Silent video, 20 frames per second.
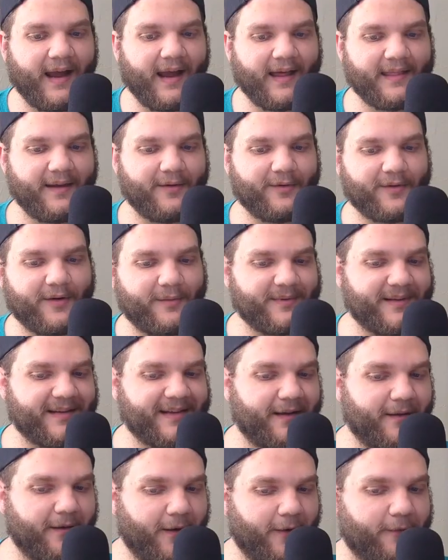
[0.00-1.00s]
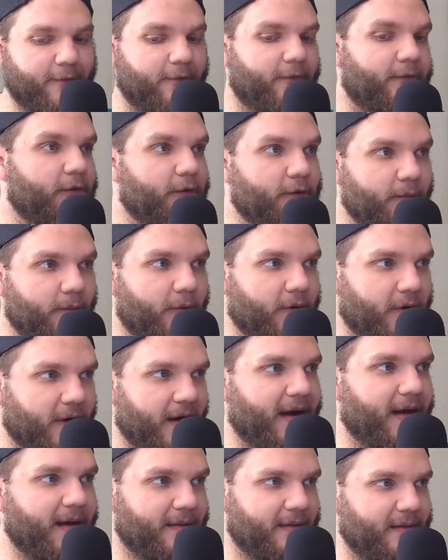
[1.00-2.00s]
and they were able to get a few more
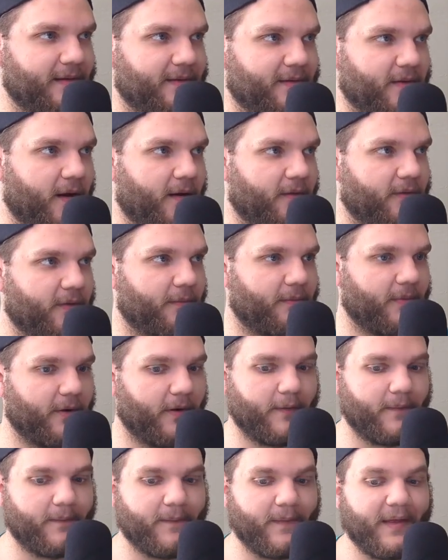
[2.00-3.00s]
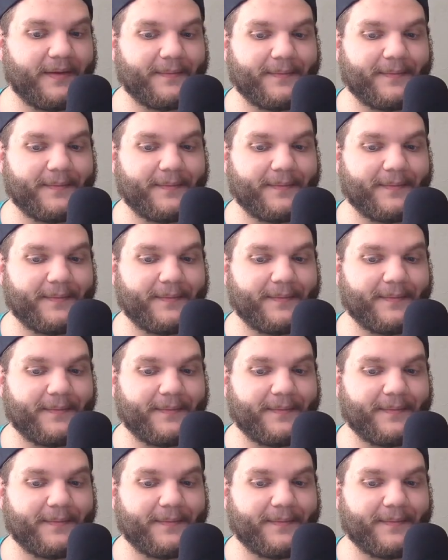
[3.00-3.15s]
athletes off the boat.